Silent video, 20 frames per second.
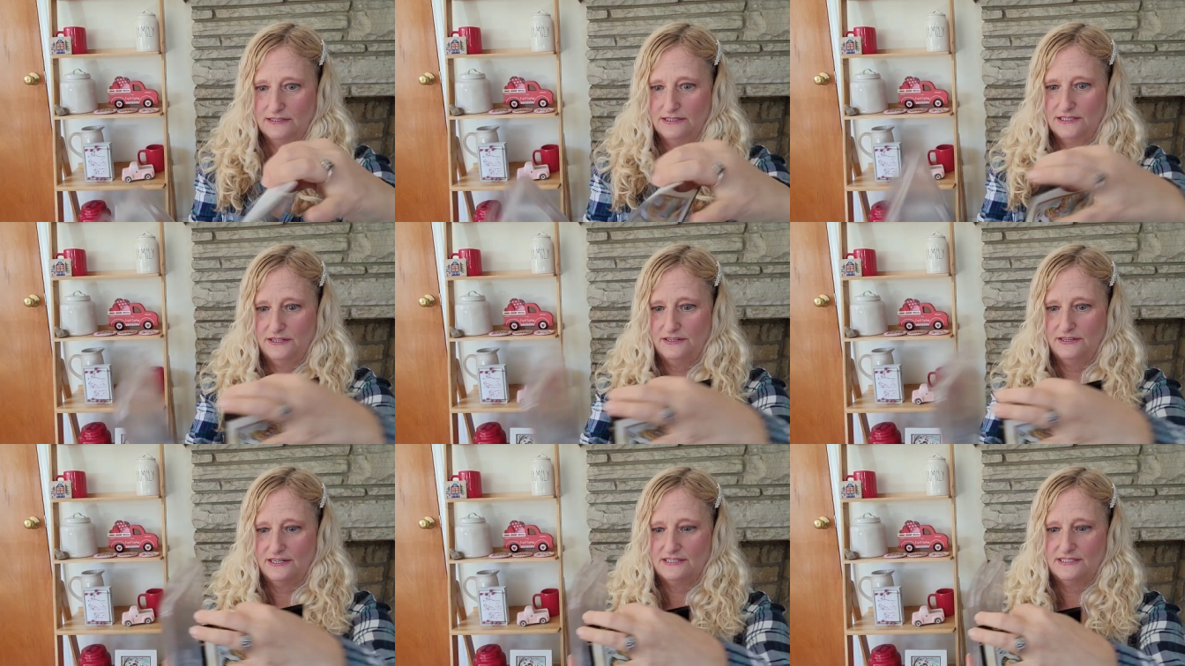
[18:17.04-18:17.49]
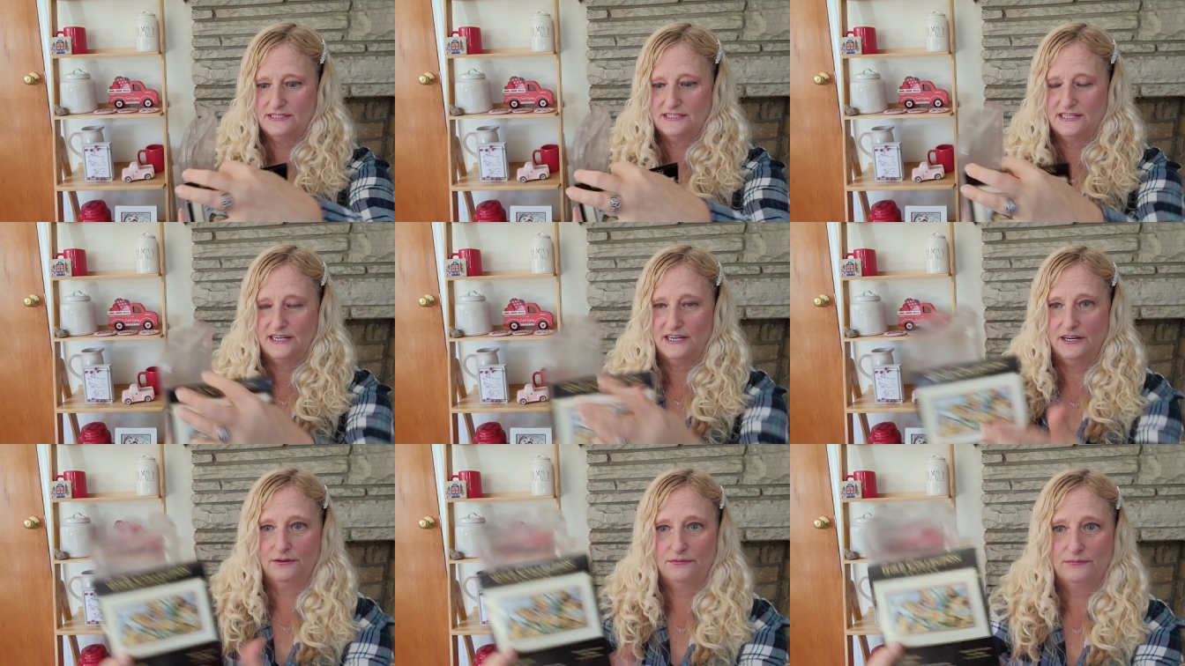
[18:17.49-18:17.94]
so you can
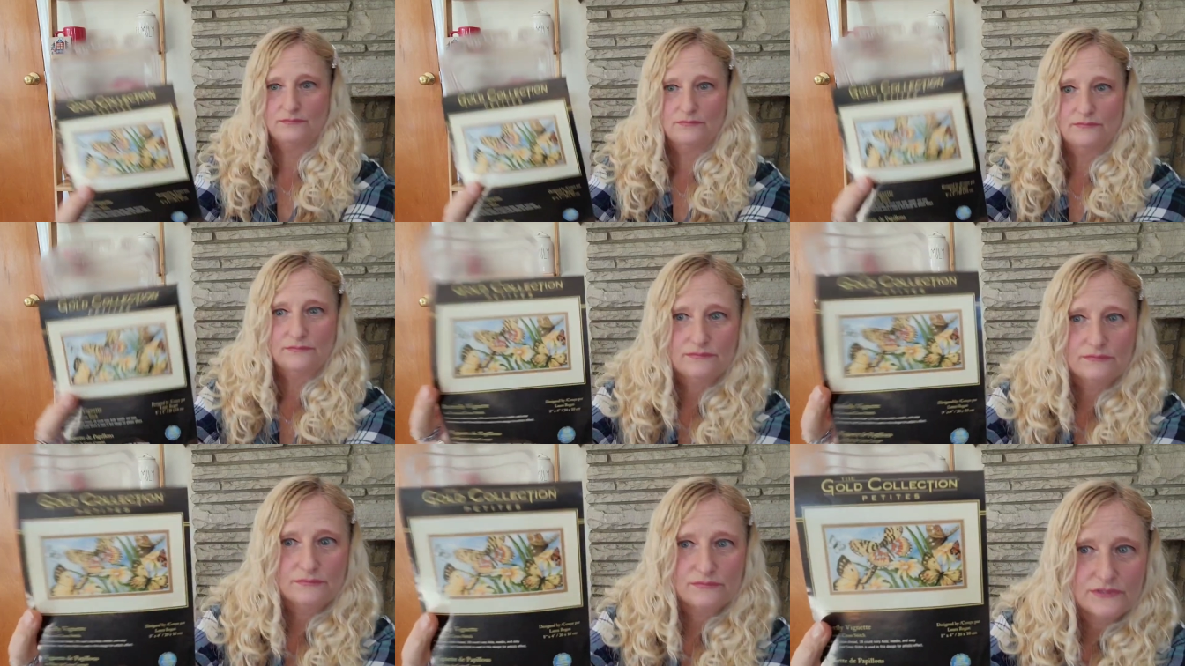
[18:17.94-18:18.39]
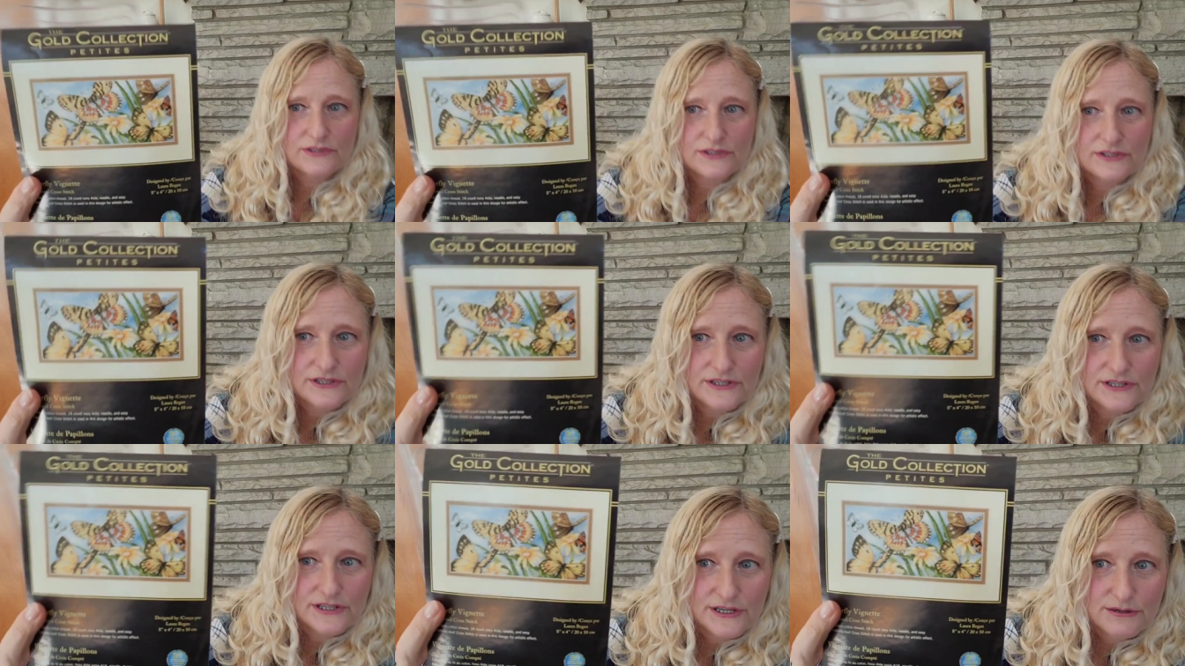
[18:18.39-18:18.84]
see it.
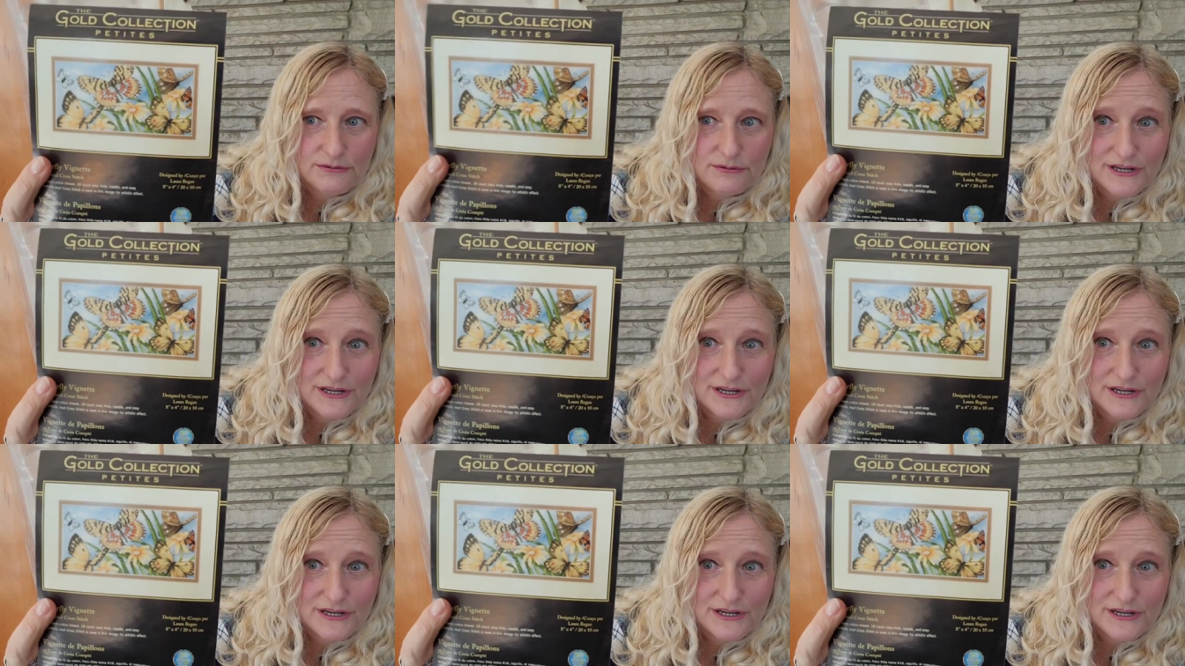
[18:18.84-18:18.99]
It